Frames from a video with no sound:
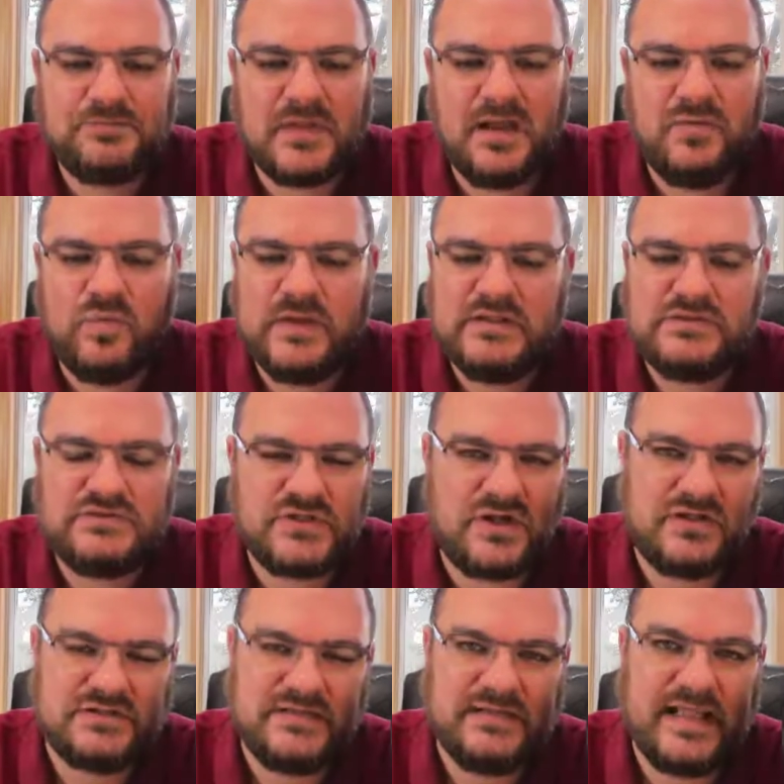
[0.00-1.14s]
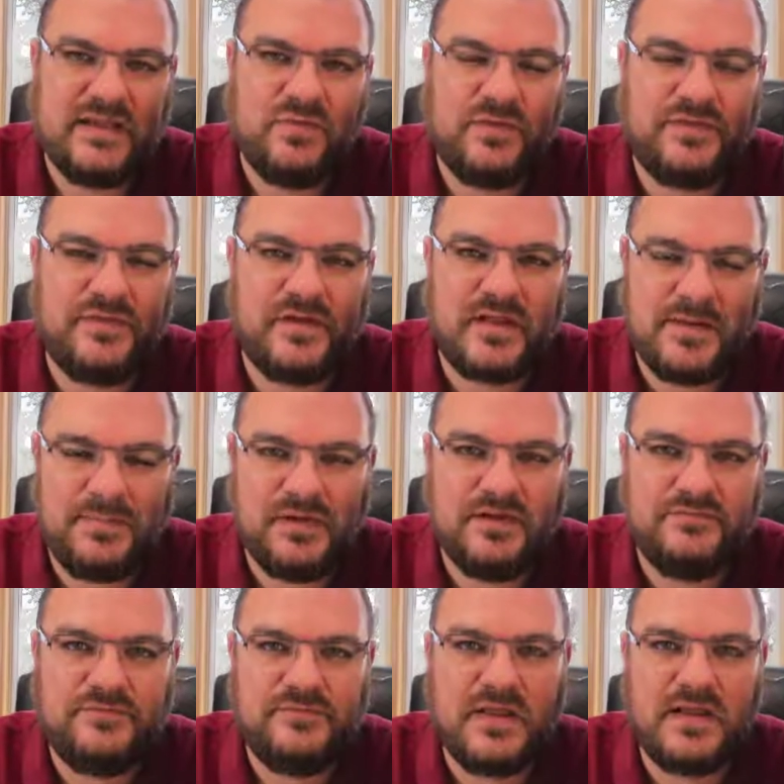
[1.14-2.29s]
Uh, we talked today with a couple
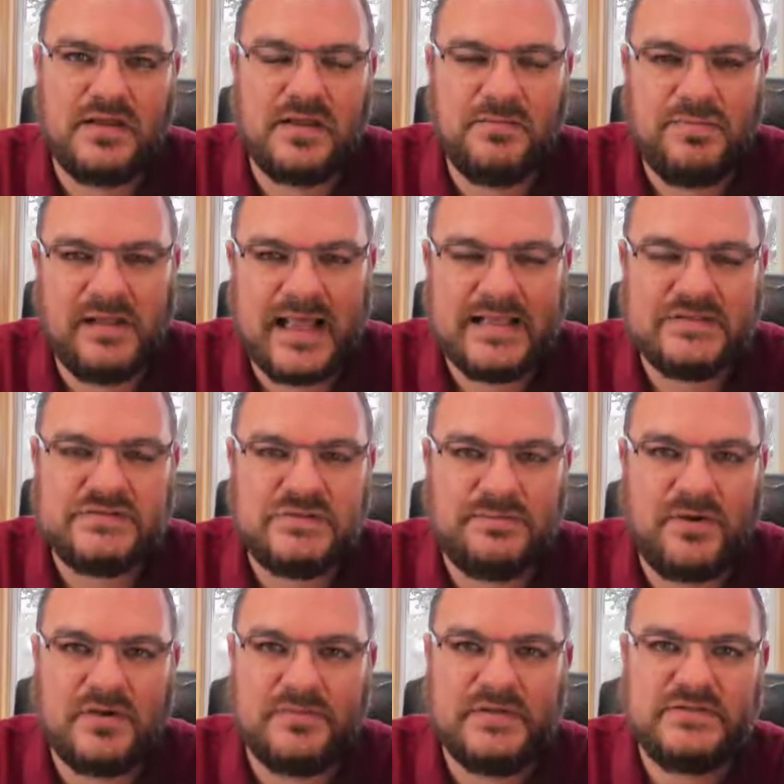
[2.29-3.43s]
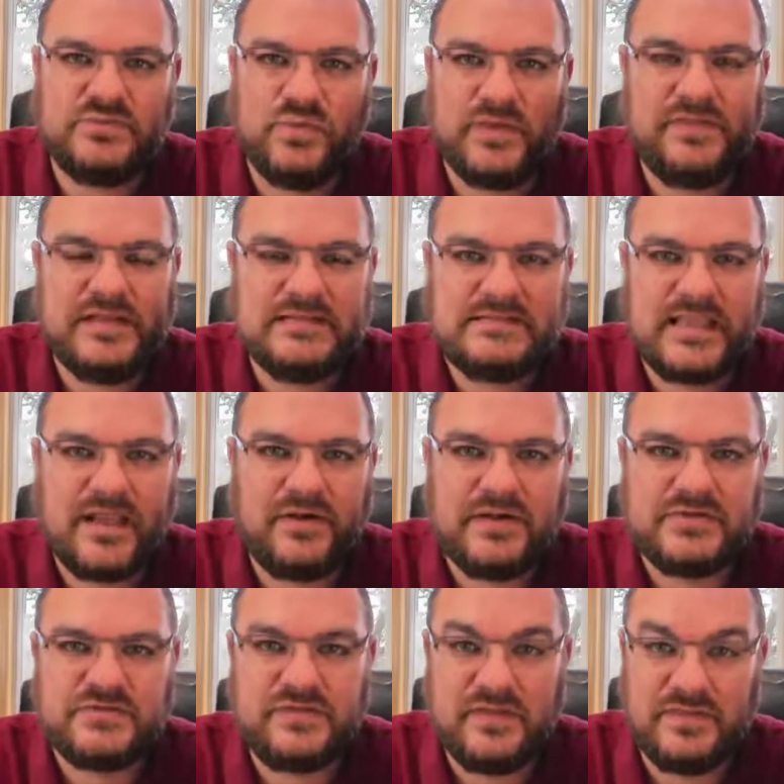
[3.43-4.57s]
of uh, compliance departments with these
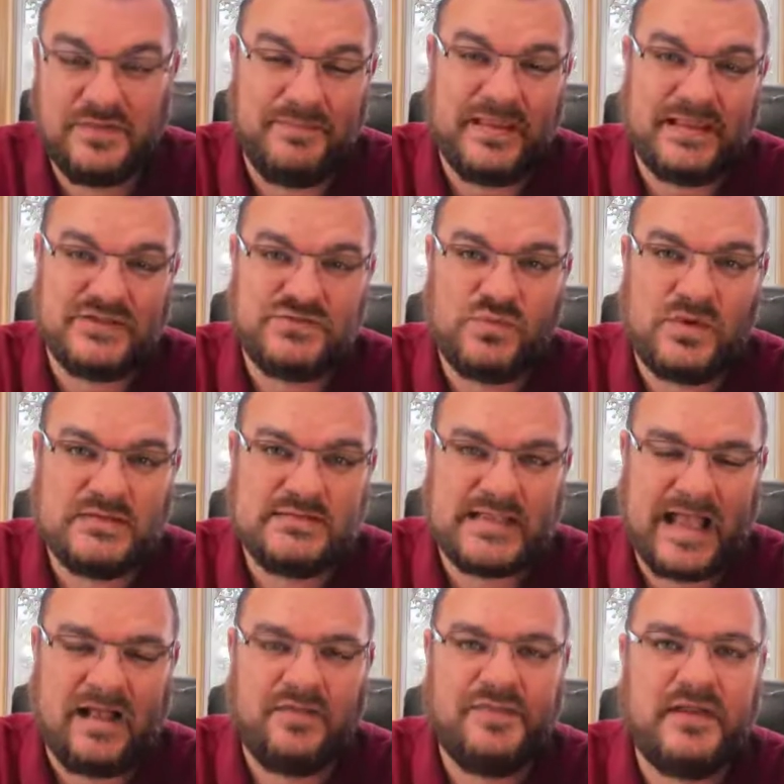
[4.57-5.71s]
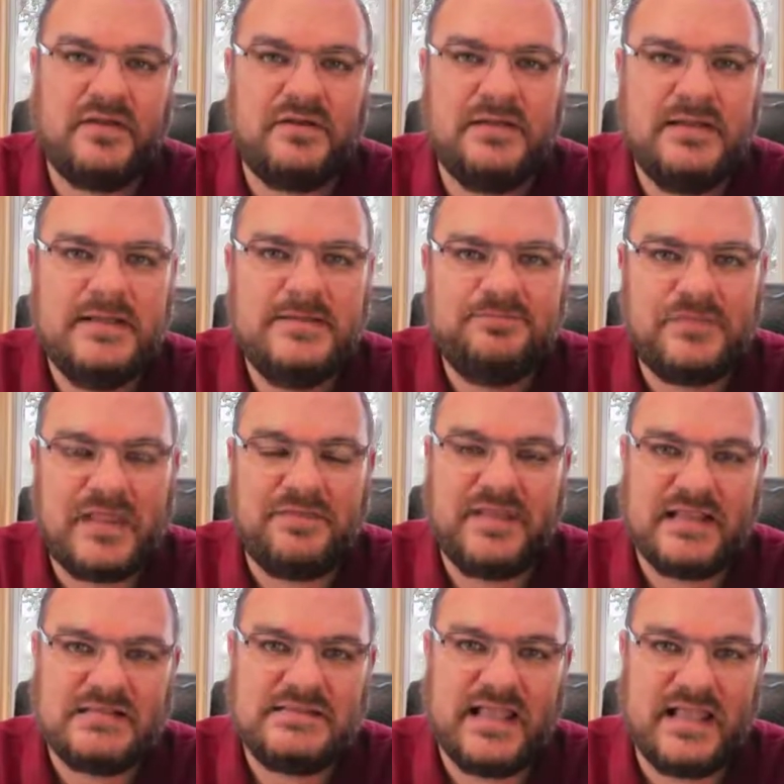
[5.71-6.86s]
carriers, the, the biggest ones out there, and
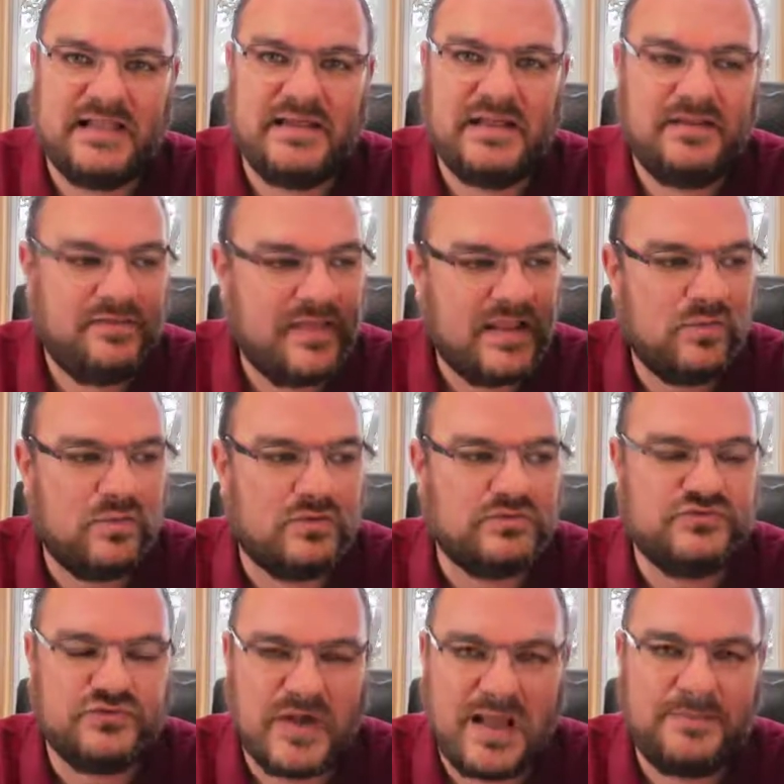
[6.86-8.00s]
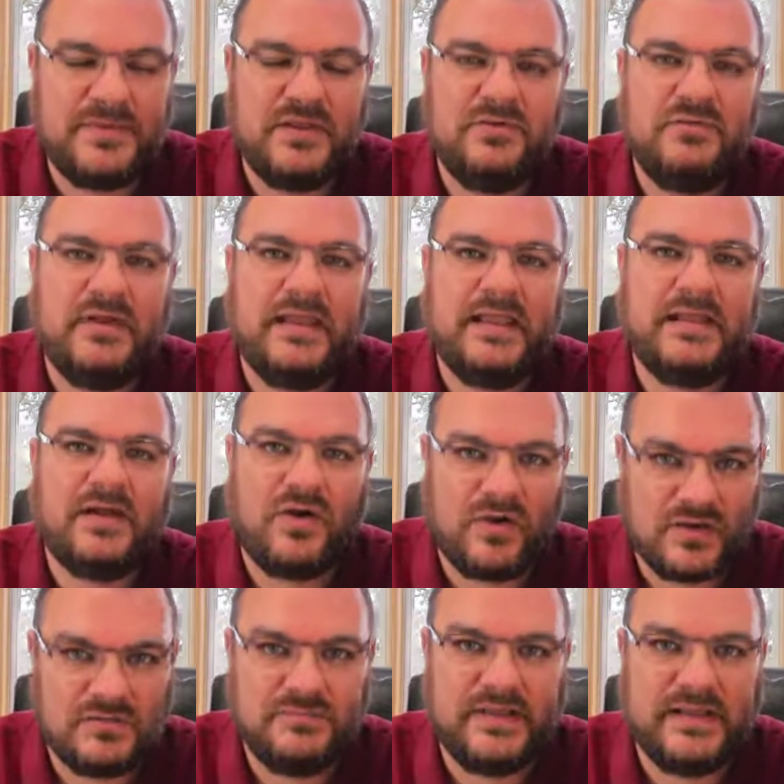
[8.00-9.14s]
they said they will drop you in a
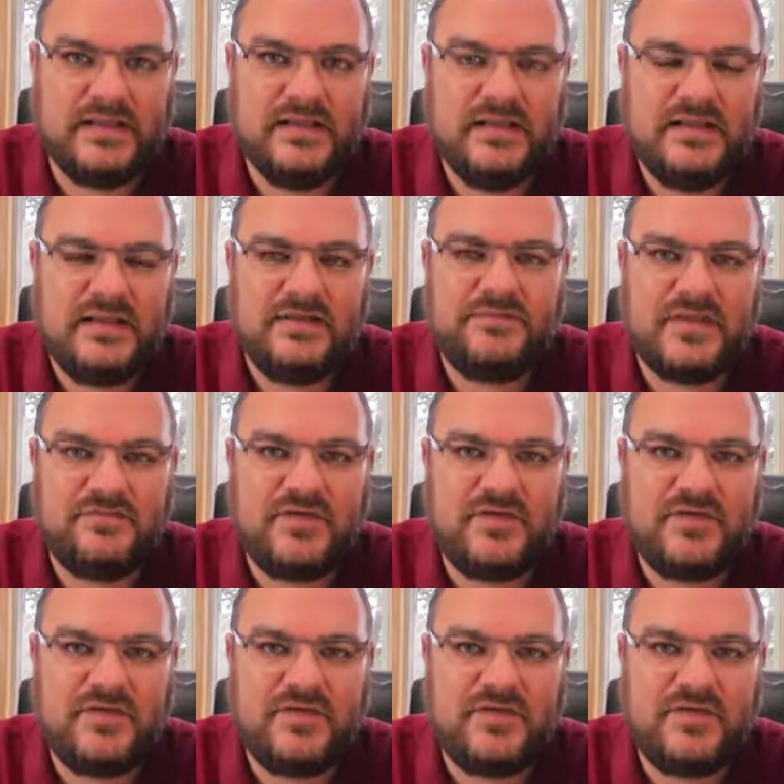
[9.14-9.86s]
heartbeat if they